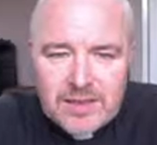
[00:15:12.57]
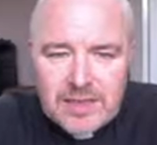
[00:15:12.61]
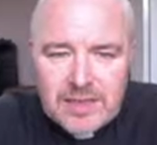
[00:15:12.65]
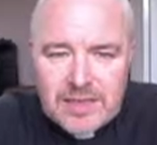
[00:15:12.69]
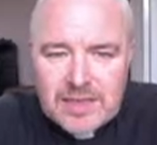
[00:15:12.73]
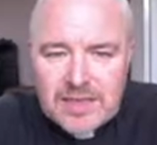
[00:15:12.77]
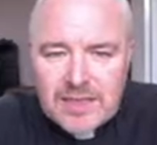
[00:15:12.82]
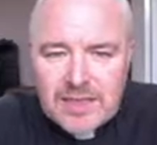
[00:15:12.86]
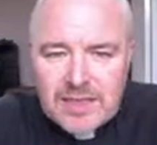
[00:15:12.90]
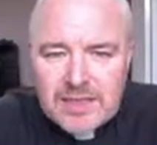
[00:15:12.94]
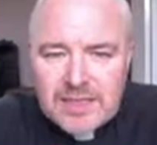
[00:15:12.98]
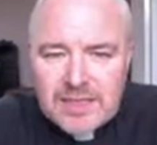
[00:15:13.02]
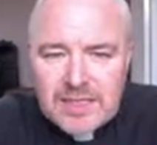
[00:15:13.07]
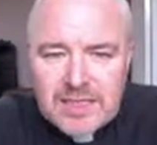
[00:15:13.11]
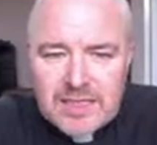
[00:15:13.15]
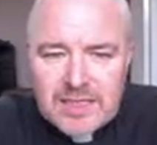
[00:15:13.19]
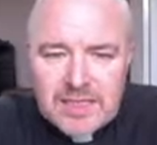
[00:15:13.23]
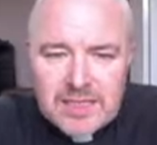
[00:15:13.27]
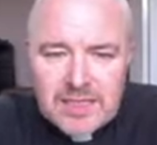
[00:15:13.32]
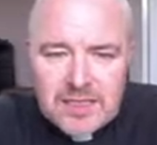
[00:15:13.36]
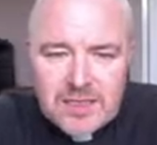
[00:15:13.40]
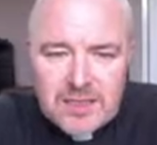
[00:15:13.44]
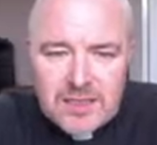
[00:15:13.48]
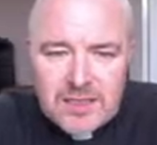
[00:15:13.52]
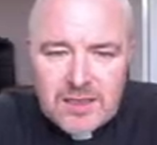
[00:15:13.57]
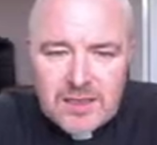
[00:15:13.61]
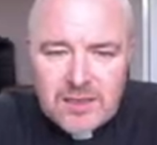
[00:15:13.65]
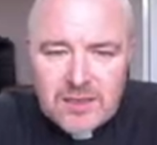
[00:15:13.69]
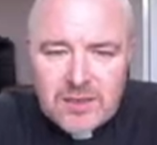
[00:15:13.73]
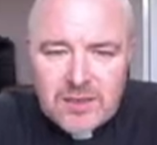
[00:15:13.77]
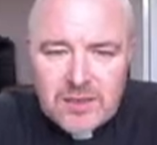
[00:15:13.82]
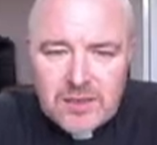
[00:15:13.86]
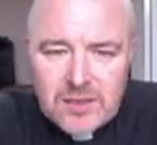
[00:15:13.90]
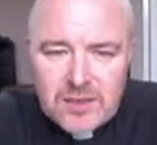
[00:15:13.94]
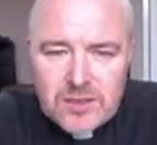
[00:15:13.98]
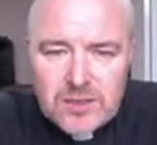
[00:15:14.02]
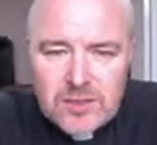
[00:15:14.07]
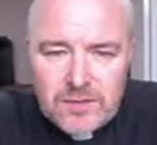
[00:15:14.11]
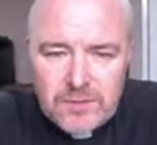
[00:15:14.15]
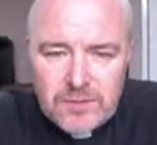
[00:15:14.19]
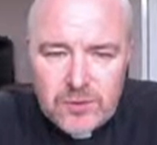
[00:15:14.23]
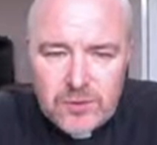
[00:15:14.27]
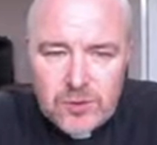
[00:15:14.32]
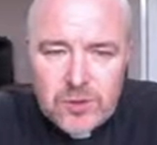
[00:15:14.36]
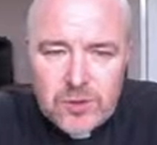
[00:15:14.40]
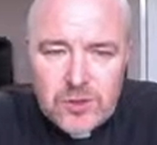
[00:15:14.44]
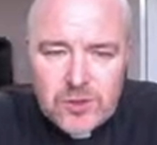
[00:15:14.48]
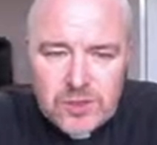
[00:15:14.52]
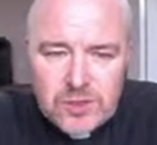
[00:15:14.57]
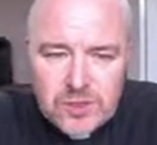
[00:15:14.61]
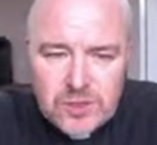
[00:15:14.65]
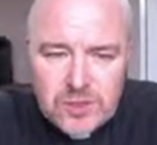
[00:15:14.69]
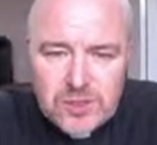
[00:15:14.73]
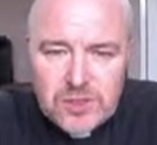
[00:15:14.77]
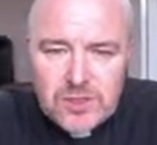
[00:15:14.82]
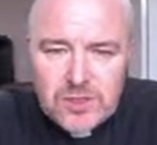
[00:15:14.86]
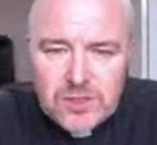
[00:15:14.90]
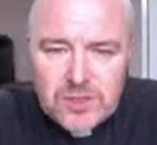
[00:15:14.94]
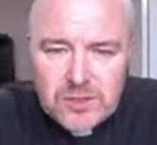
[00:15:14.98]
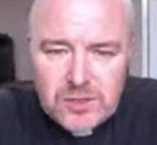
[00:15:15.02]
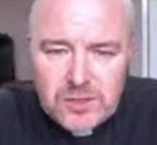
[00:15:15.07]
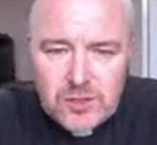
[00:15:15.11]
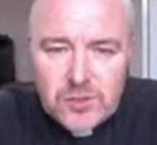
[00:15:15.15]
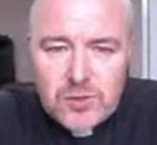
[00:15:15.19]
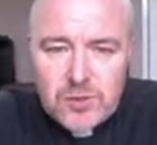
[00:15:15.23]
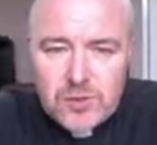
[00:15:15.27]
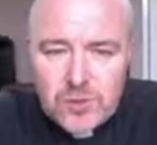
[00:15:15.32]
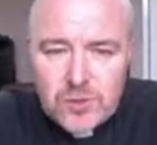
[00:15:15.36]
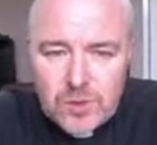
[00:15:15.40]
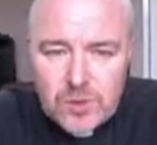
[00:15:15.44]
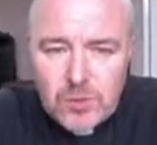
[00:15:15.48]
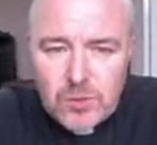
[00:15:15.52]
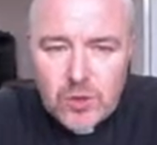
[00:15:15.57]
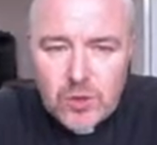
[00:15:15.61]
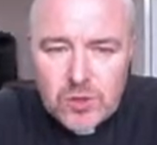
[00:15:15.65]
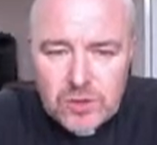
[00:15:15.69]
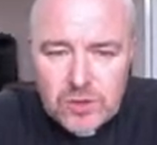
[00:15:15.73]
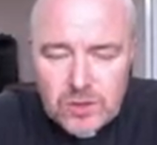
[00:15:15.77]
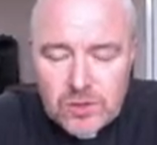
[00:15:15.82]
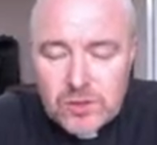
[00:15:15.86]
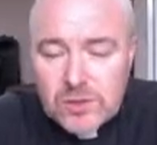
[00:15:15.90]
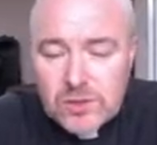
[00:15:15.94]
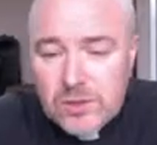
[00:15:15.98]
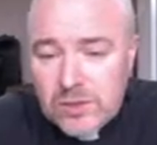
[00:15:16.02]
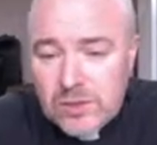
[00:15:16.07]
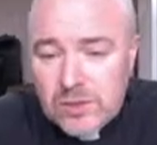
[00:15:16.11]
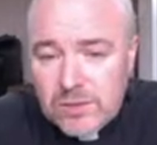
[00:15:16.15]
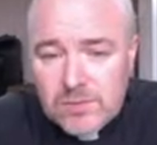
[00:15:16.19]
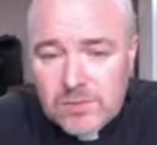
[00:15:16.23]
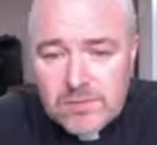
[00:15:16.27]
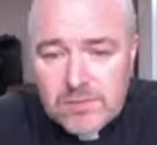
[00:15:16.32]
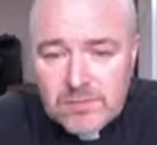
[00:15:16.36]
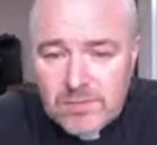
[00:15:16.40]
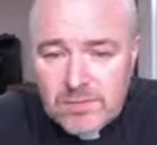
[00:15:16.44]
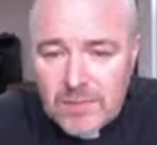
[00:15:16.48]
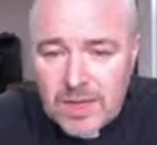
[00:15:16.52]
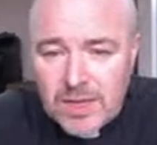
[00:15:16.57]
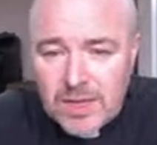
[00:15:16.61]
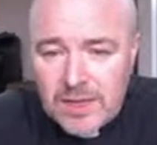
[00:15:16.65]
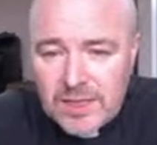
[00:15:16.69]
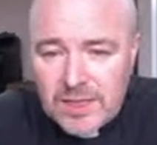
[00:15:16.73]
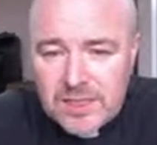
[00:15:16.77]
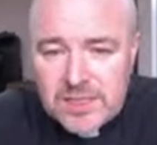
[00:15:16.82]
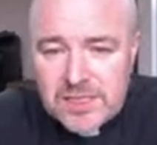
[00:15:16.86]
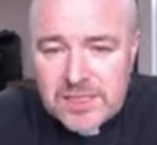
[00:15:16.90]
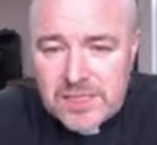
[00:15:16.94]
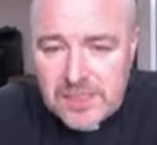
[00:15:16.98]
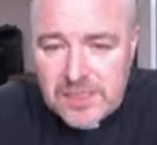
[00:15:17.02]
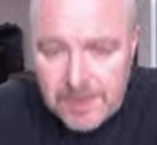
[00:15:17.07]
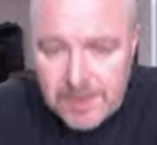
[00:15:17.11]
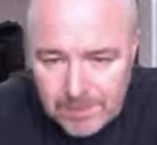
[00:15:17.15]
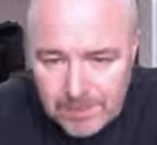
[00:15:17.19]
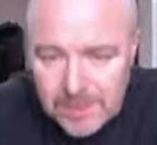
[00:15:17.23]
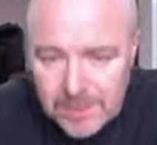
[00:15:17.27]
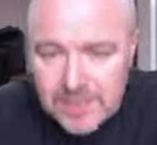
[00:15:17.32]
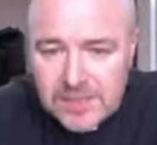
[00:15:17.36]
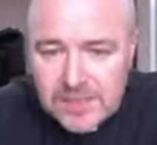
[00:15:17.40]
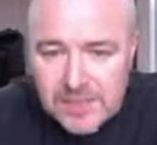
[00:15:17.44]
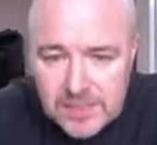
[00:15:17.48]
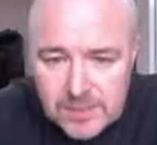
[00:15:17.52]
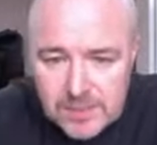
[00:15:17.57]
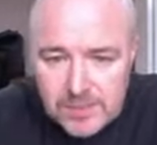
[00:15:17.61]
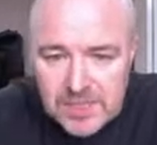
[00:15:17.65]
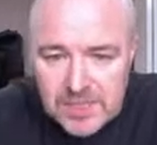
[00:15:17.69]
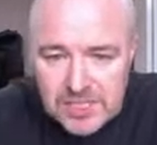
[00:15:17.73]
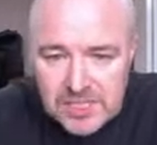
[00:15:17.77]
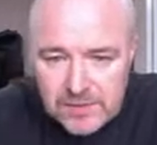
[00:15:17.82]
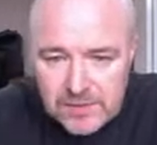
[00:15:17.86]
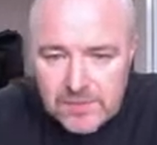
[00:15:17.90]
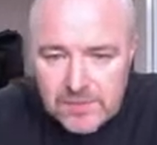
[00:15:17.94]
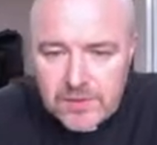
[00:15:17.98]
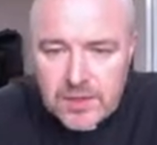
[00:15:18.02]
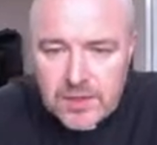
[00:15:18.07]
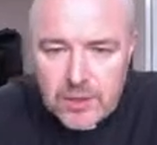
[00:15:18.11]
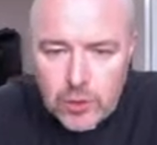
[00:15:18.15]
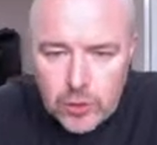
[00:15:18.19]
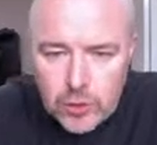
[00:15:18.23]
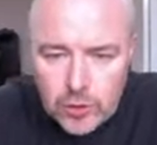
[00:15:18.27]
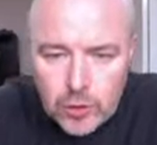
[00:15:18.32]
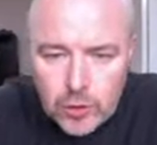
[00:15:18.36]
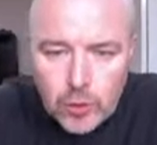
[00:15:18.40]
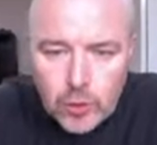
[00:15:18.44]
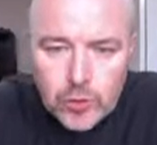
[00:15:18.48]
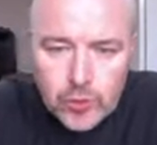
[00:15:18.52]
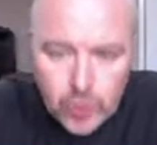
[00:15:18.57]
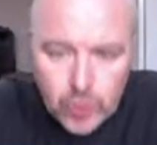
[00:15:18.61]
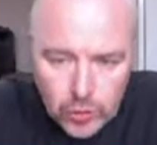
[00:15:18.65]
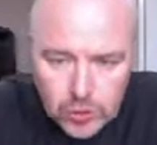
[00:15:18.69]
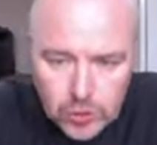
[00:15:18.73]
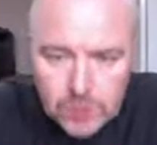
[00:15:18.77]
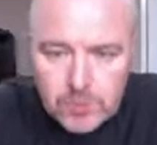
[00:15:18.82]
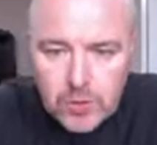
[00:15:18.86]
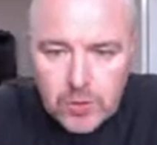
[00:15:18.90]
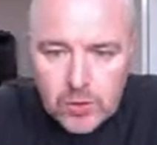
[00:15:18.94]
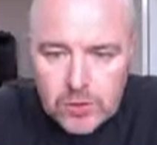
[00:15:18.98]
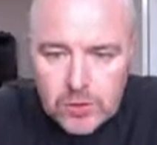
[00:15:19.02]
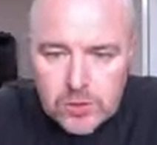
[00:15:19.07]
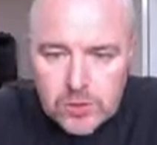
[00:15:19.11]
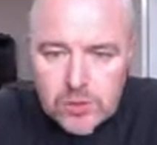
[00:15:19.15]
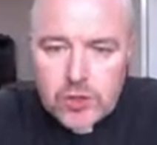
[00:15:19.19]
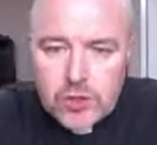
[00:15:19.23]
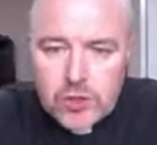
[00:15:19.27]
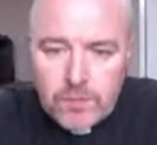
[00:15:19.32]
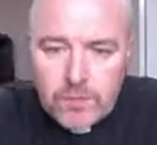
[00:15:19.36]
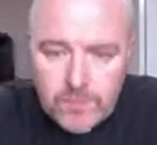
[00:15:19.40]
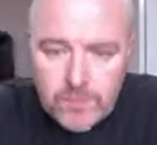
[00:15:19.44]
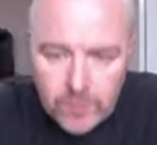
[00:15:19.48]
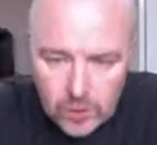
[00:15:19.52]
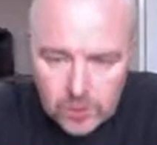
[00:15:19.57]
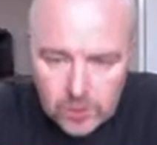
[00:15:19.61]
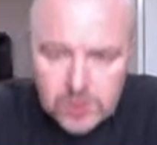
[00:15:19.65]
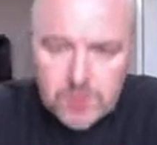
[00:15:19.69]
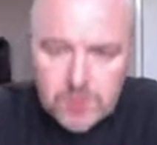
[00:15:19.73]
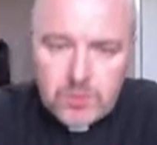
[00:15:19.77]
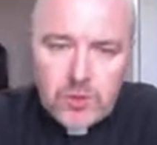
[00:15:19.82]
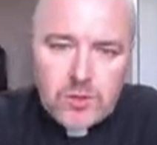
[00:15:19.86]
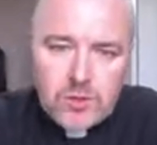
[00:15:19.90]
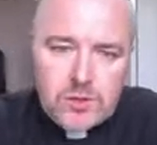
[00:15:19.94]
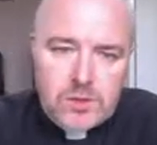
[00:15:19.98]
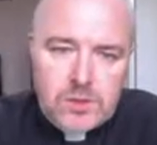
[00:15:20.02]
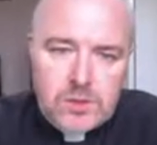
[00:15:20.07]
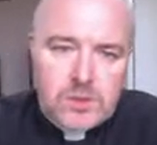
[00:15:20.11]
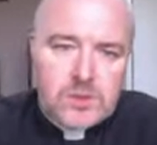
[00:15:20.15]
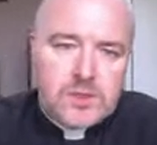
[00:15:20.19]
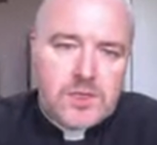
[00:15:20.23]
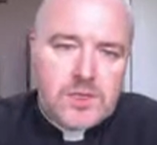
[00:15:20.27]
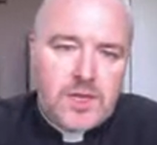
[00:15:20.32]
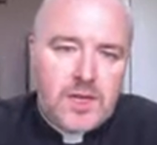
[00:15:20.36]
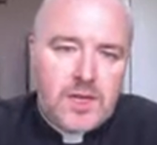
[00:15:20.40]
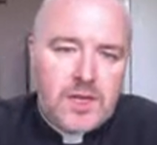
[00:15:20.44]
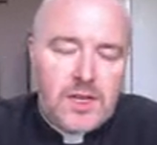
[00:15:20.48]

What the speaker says: Clearly, the first pseudo-apostles is simply dismissive. You're not apostles, you're false apostles.